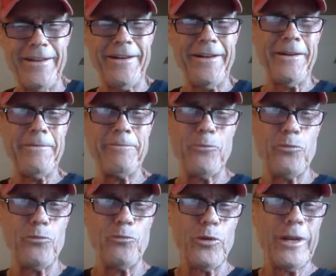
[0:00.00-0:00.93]

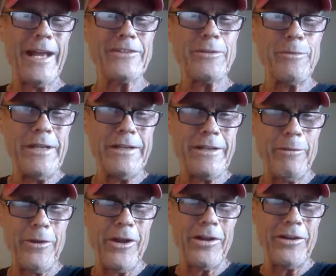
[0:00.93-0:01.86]
We got some heat
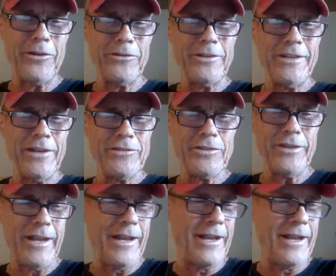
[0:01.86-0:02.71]
coming on here in the desert,